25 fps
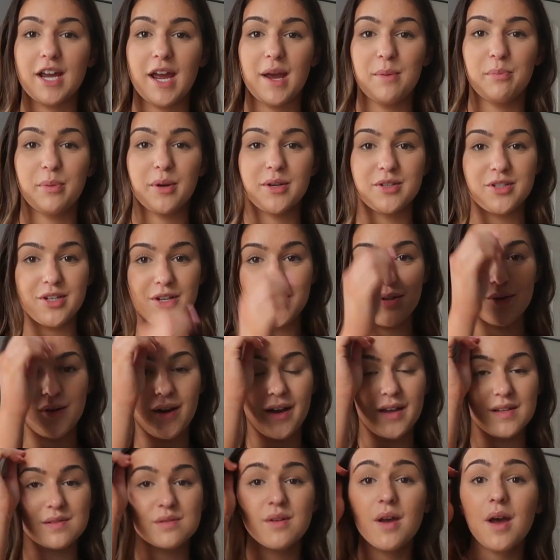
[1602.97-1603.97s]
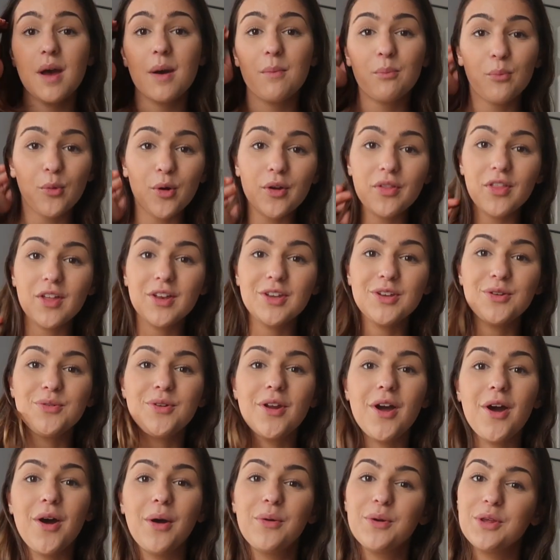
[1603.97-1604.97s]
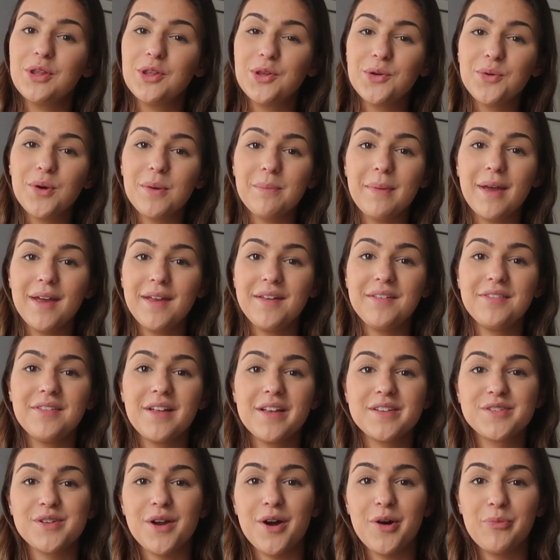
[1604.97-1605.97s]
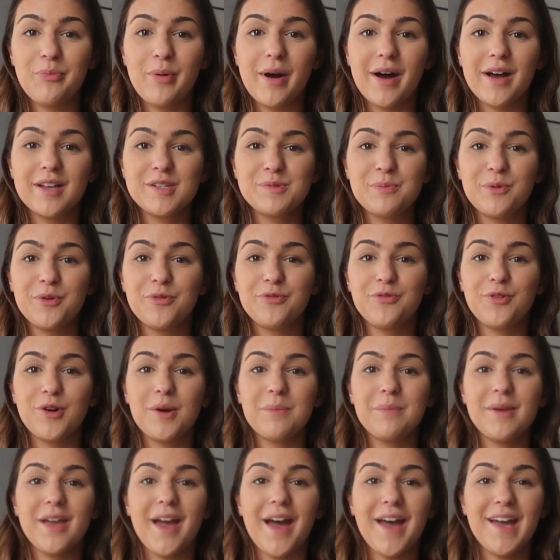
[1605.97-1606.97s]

I appreciate you guys more than you know. You are making this all possible for me.